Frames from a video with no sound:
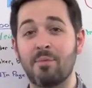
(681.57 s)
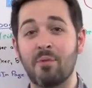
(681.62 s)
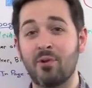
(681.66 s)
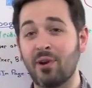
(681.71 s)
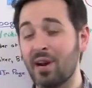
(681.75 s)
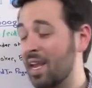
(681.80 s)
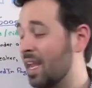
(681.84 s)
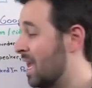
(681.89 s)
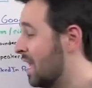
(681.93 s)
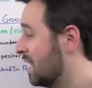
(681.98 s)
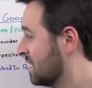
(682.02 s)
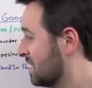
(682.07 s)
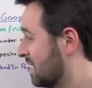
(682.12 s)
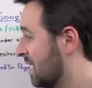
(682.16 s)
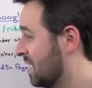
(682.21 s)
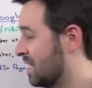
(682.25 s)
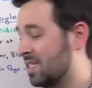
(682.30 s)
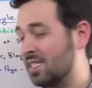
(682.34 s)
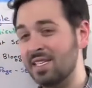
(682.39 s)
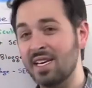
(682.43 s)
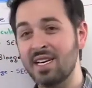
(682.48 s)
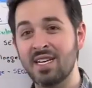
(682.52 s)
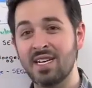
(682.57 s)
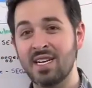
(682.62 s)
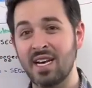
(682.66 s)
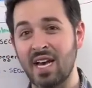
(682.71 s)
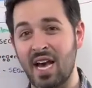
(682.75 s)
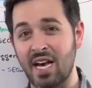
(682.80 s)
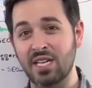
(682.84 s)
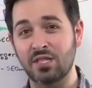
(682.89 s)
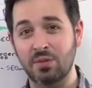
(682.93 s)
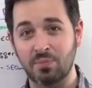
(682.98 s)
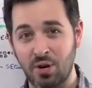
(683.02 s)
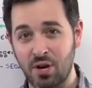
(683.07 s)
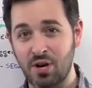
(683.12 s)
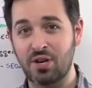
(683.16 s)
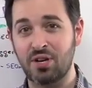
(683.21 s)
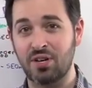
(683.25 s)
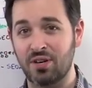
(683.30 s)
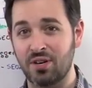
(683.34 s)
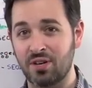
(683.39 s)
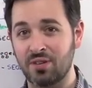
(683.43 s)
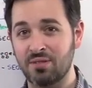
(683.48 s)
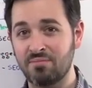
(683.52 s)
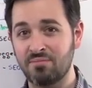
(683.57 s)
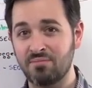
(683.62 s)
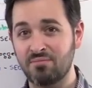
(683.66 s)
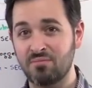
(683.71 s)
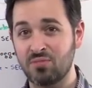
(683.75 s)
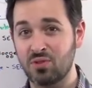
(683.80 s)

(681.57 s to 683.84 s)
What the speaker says: But what I can say is, as a marketer,